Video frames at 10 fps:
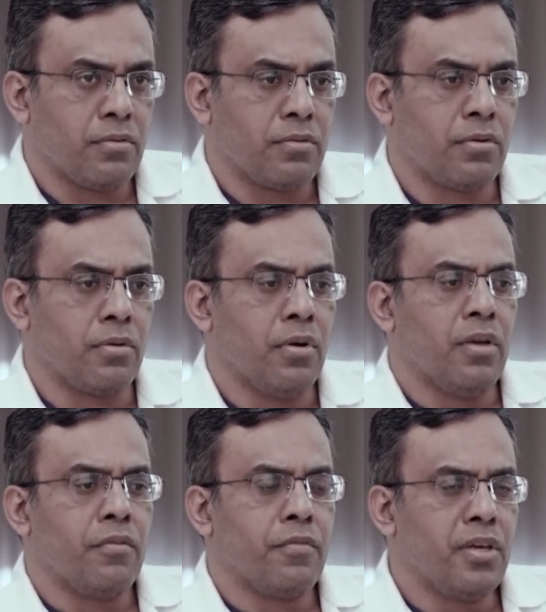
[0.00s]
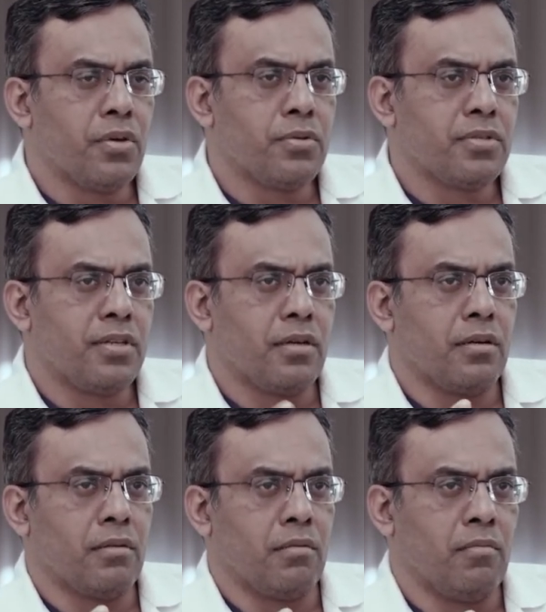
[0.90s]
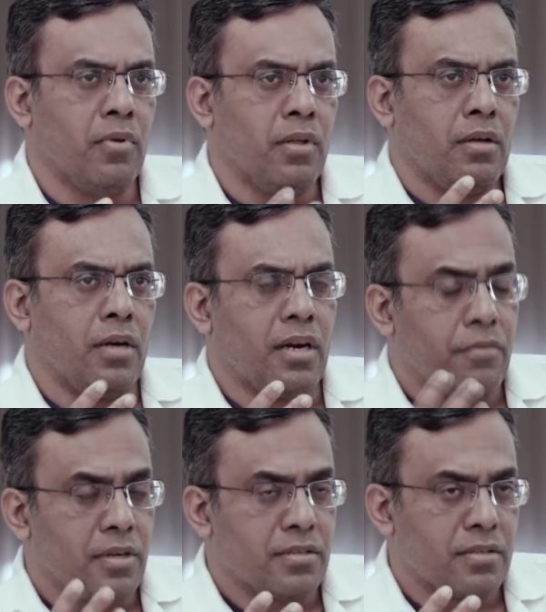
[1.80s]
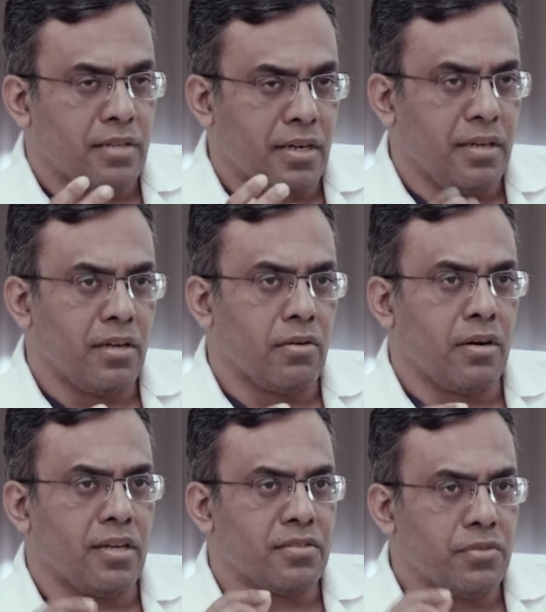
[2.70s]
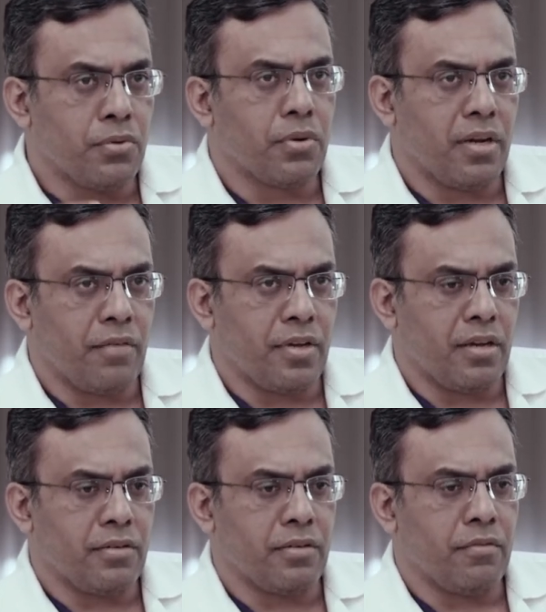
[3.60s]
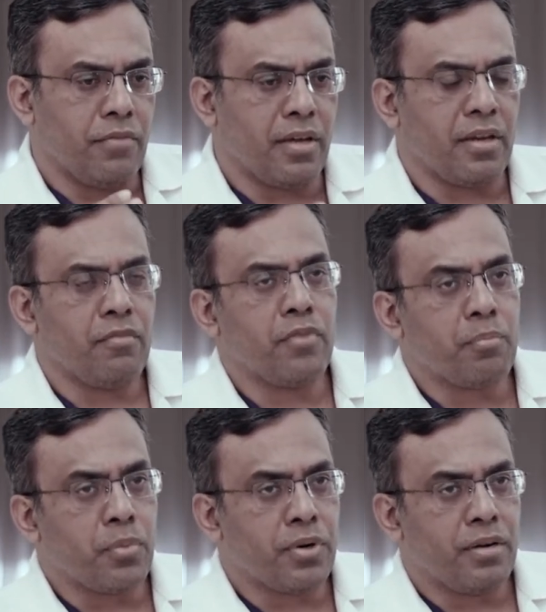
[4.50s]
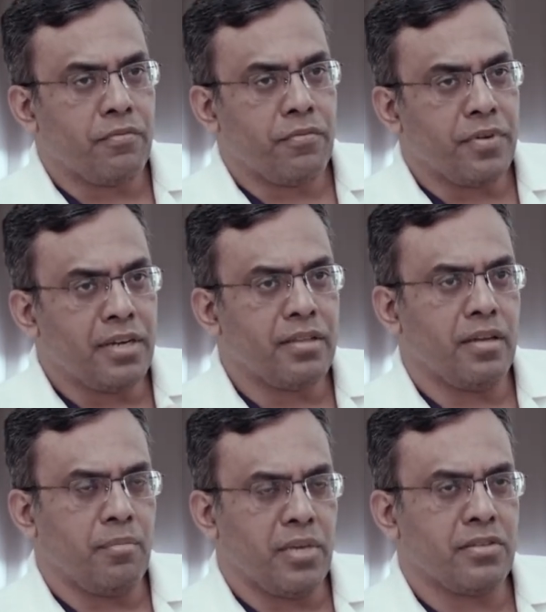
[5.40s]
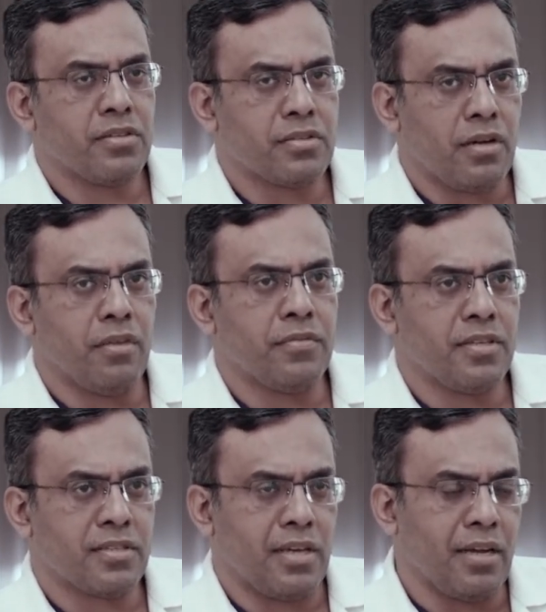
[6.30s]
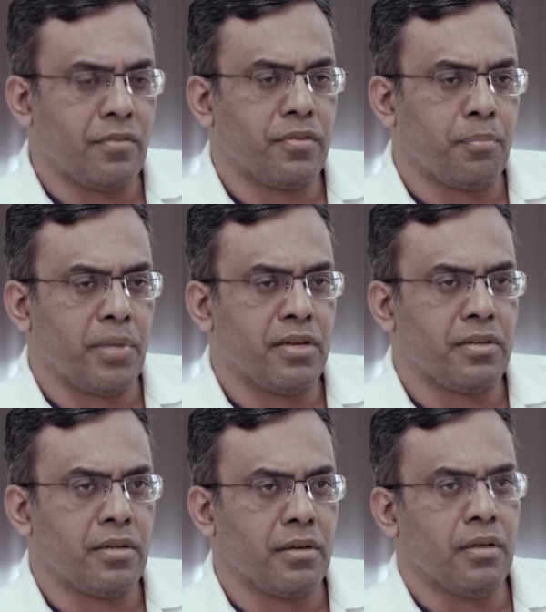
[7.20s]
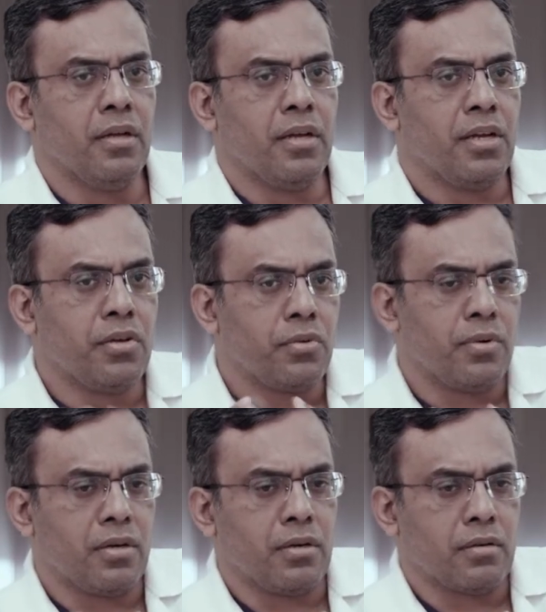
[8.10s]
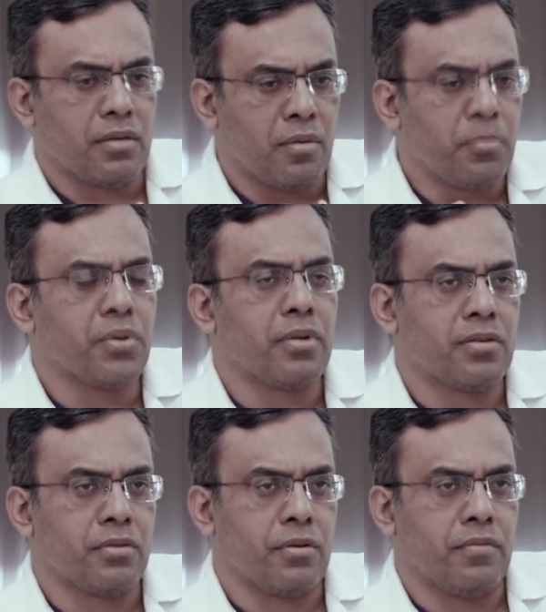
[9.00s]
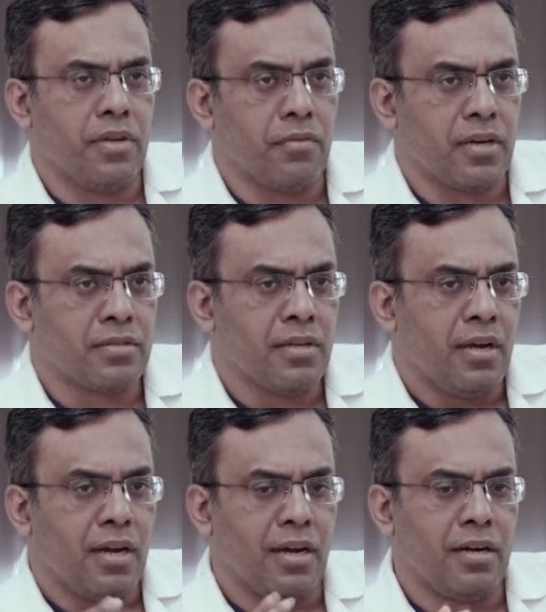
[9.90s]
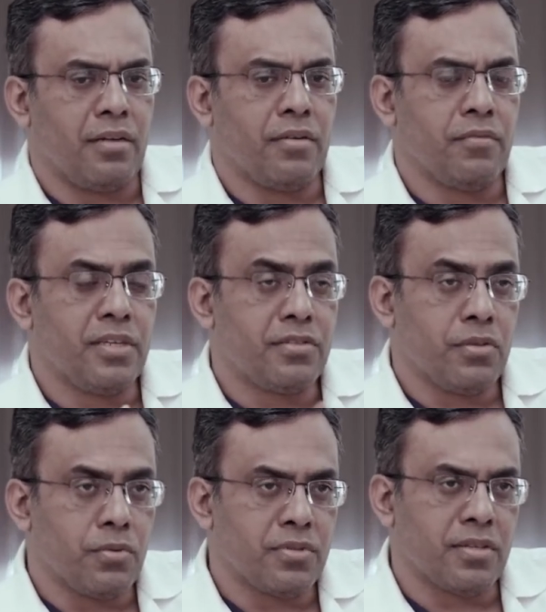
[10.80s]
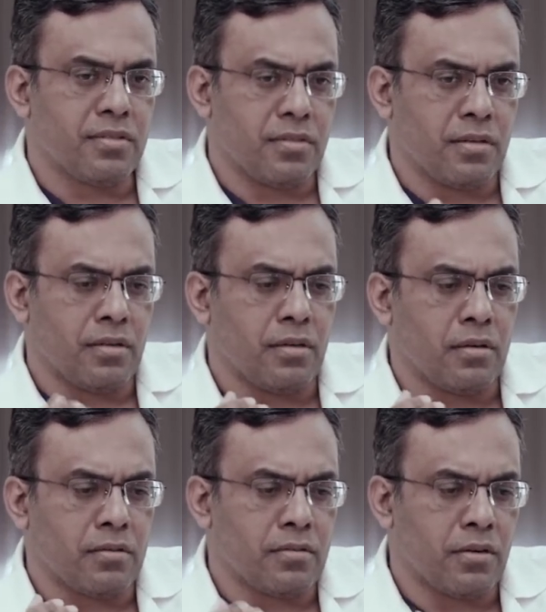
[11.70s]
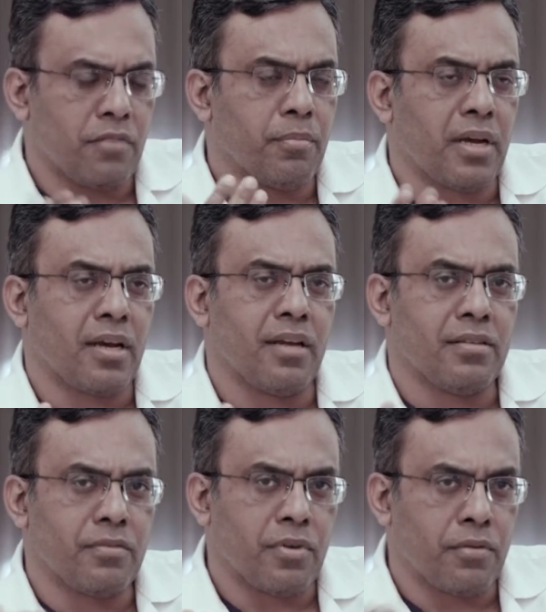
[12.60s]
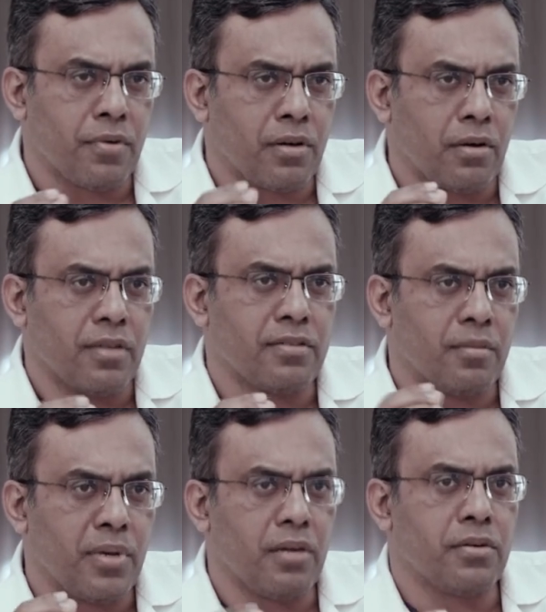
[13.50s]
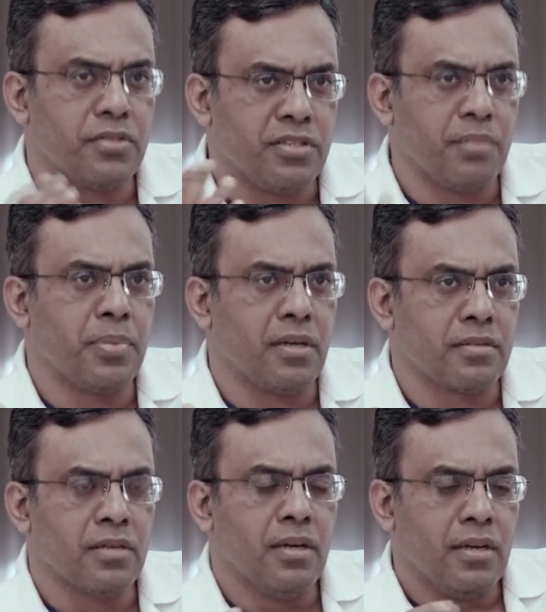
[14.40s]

So, we used a uh, advanced technique called as neuronavigation wherein we put feed the images of the scan of the patient into a computer sort of device and which uses a sort of mechanism what we call as similar to GPS.